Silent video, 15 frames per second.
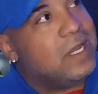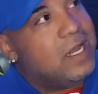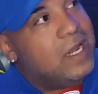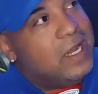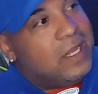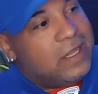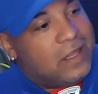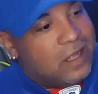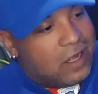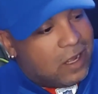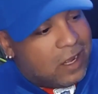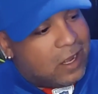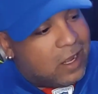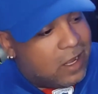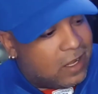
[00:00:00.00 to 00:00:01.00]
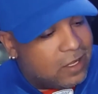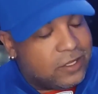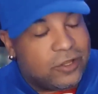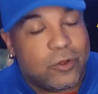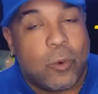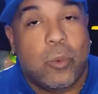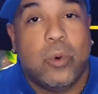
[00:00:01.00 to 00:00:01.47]
the
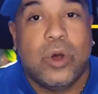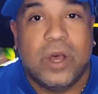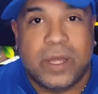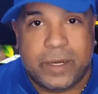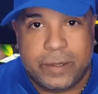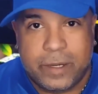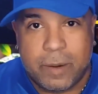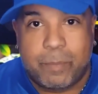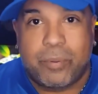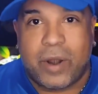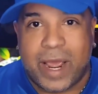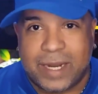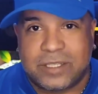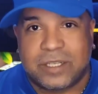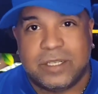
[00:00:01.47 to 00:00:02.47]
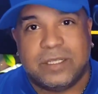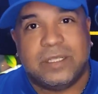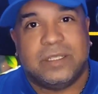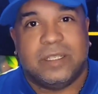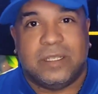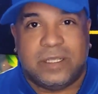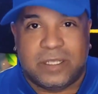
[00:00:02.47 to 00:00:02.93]
wood, the branches,
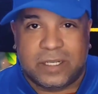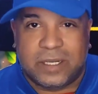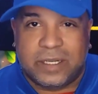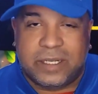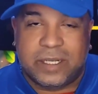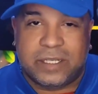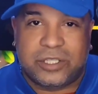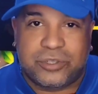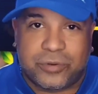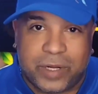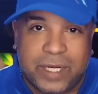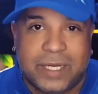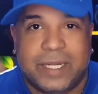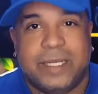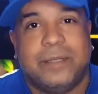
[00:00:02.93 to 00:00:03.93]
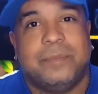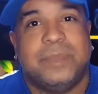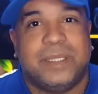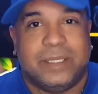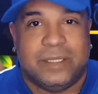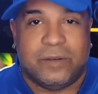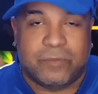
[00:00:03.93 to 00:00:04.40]
the tree limbs
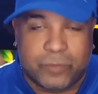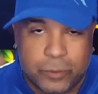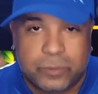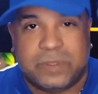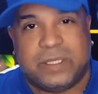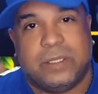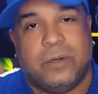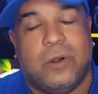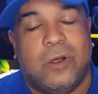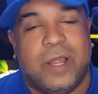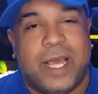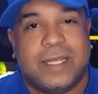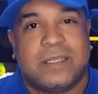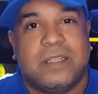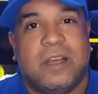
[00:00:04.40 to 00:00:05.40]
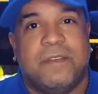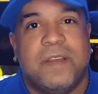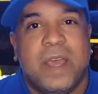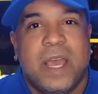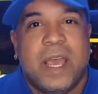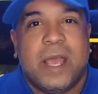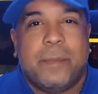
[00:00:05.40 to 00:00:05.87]
and the roots and all that stuff.
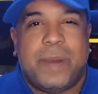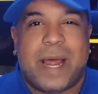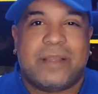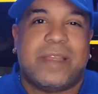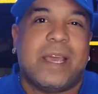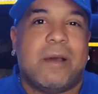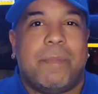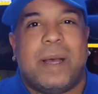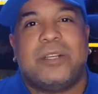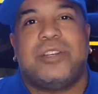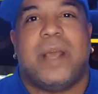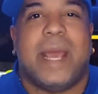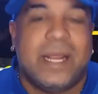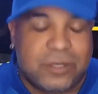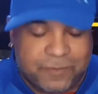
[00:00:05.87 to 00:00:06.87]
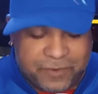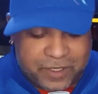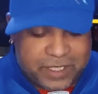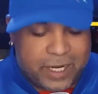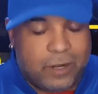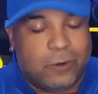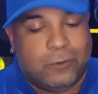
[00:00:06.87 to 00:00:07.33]
Now think about your angelfish
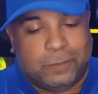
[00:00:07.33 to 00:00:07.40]
at home.